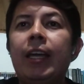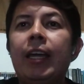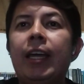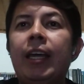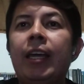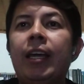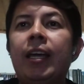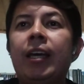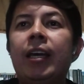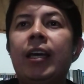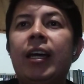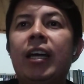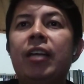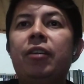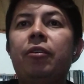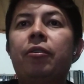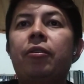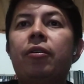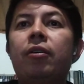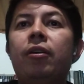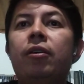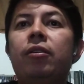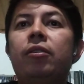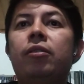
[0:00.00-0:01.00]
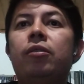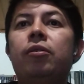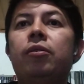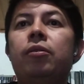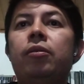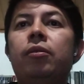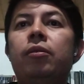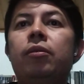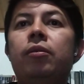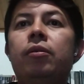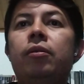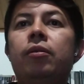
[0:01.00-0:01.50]
And you're going
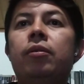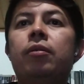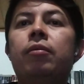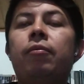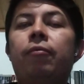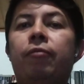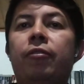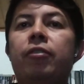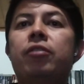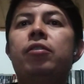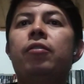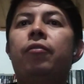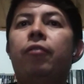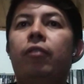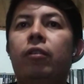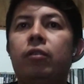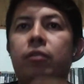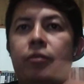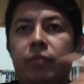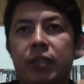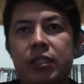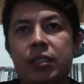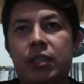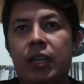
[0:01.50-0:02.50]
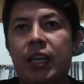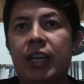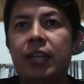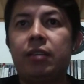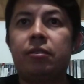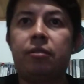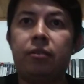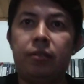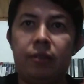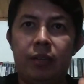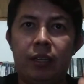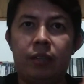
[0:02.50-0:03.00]
to, first of all, translate,
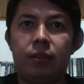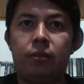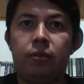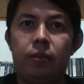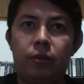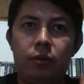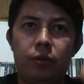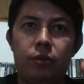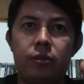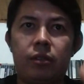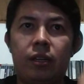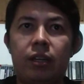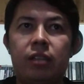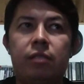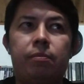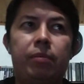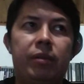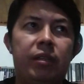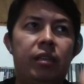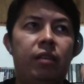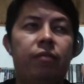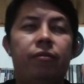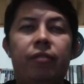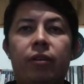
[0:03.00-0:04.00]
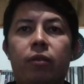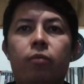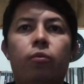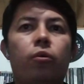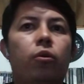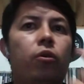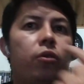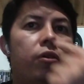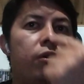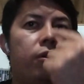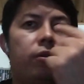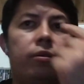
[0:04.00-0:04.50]
so you need to use a specific
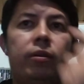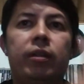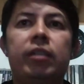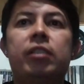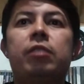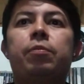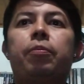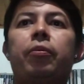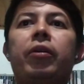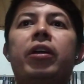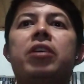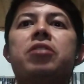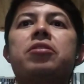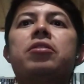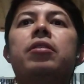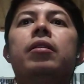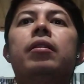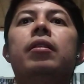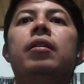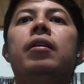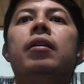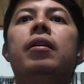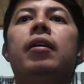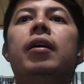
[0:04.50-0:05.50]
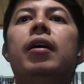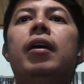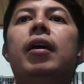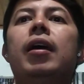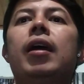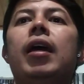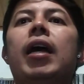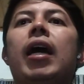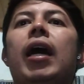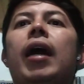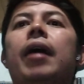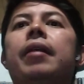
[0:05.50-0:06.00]
word or expression,
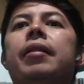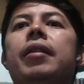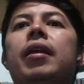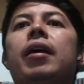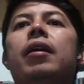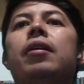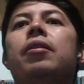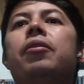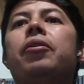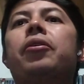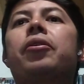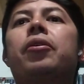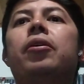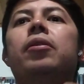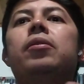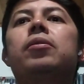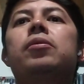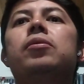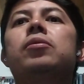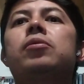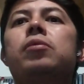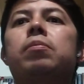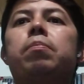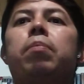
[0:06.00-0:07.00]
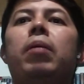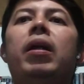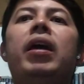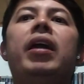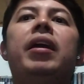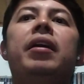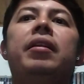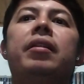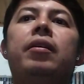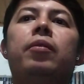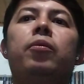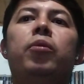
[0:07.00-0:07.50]
and then you're going to
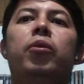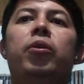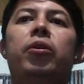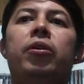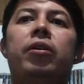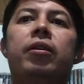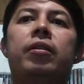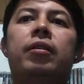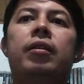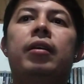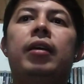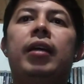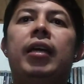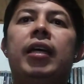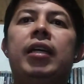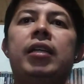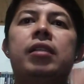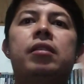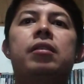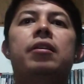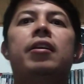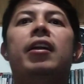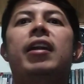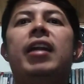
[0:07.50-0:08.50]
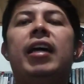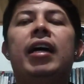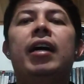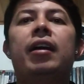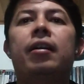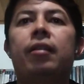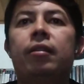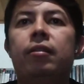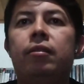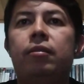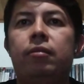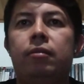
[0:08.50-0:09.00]
explain the word
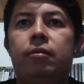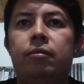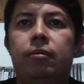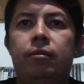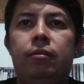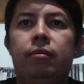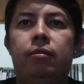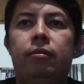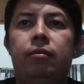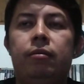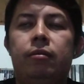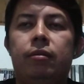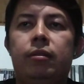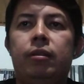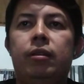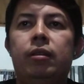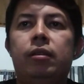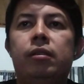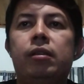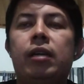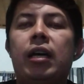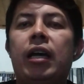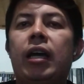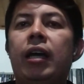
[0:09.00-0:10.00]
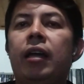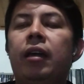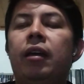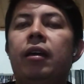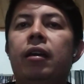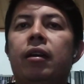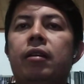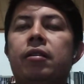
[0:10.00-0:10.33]
estrenar to this guy.